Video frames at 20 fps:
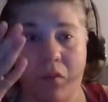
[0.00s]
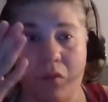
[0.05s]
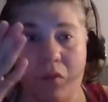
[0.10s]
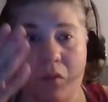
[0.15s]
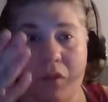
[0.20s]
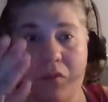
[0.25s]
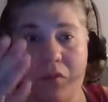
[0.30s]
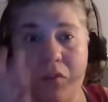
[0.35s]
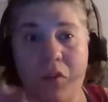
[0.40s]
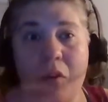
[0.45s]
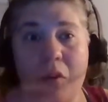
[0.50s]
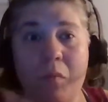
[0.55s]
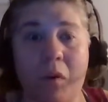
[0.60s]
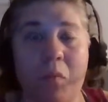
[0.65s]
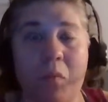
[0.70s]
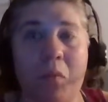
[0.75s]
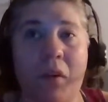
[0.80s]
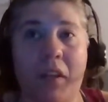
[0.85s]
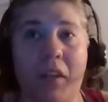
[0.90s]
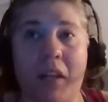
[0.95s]
if you come
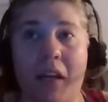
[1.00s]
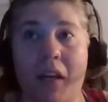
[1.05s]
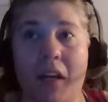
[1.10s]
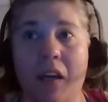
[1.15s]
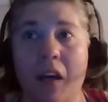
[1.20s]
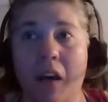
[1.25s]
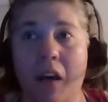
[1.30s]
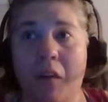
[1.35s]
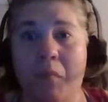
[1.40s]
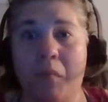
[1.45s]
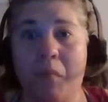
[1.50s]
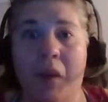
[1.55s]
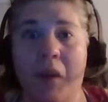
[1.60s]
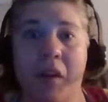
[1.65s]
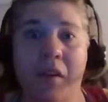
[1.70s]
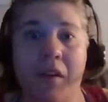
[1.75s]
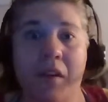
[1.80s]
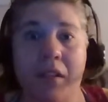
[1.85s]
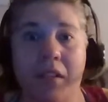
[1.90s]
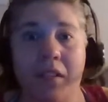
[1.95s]
up with like
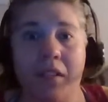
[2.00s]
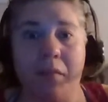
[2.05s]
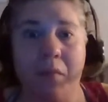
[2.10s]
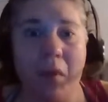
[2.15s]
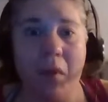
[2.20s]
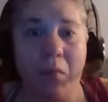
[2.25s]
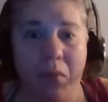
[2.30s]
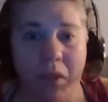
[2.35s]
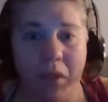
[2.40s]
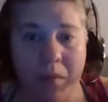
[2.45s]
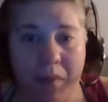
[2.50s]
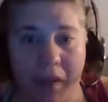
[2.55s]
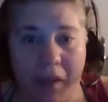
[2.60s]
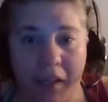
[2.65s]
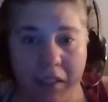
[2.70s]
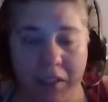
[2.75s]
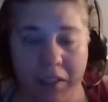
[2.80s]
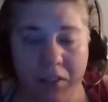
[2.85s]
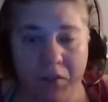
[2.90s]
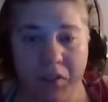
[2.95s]
Mary's Memory
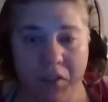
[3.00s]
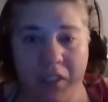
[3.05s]
Bears,